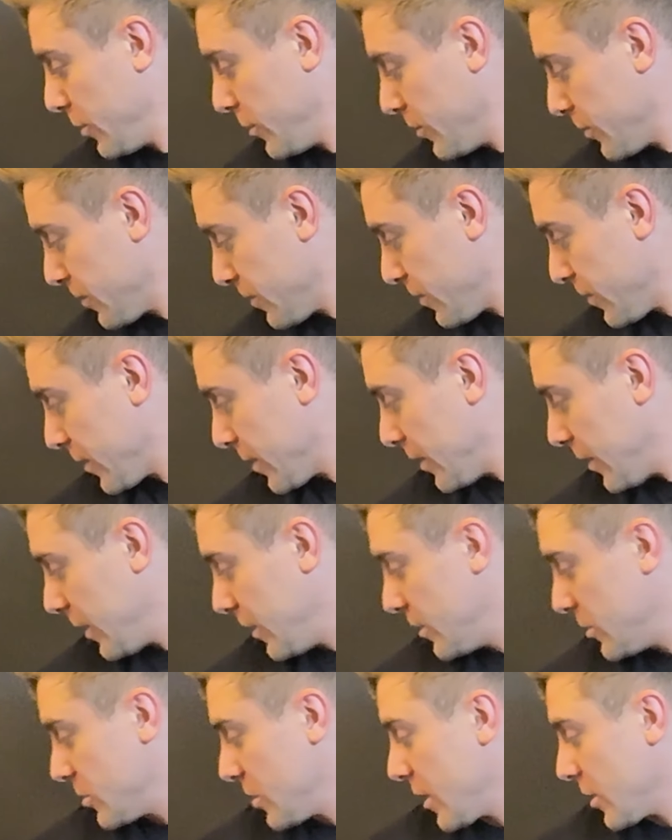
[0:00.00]

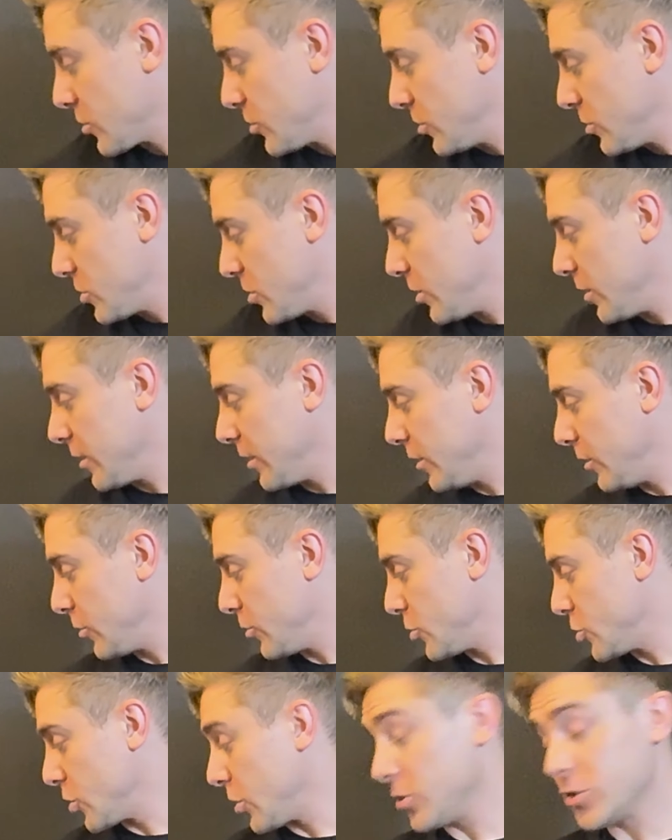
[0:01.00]
And it's actually sitting
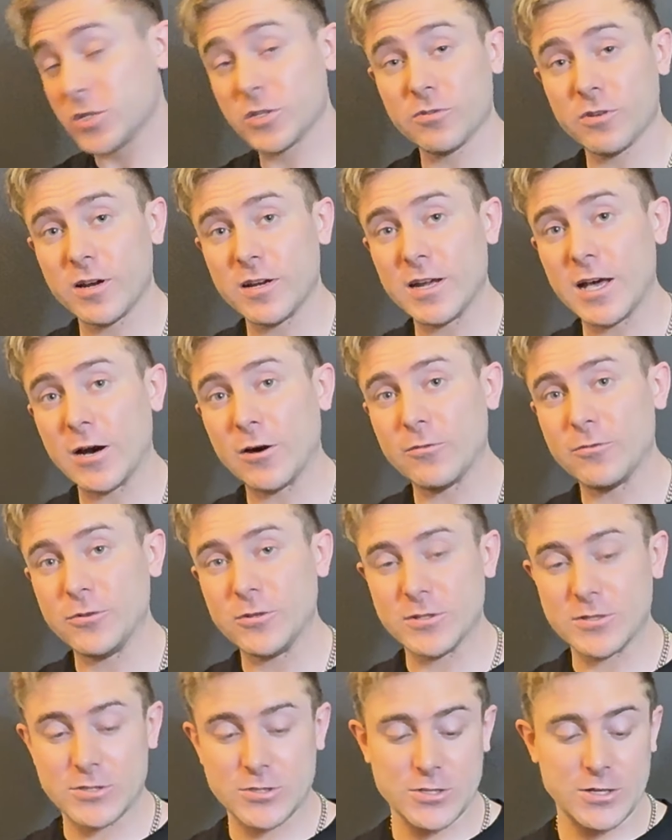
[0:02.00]
here charging right now, if you
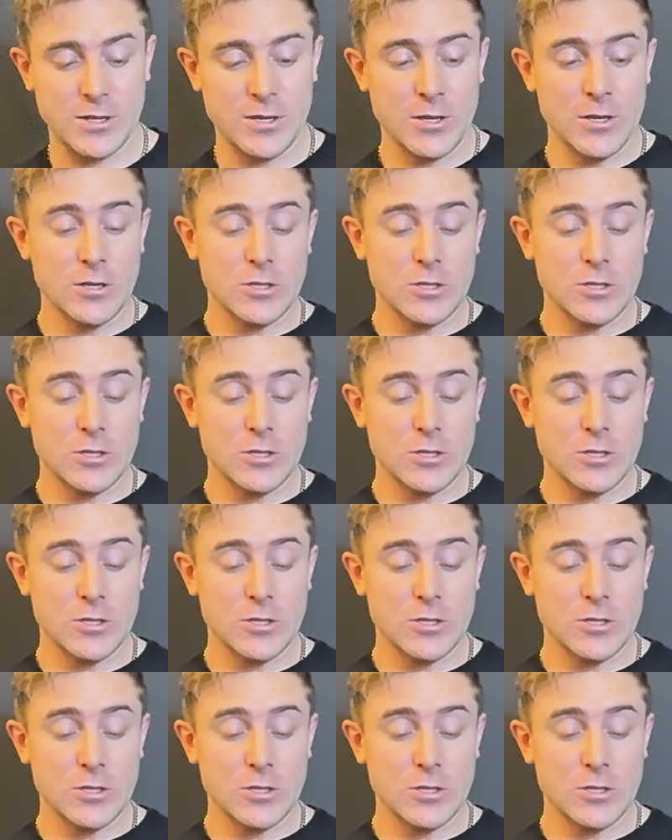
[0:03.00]
can see.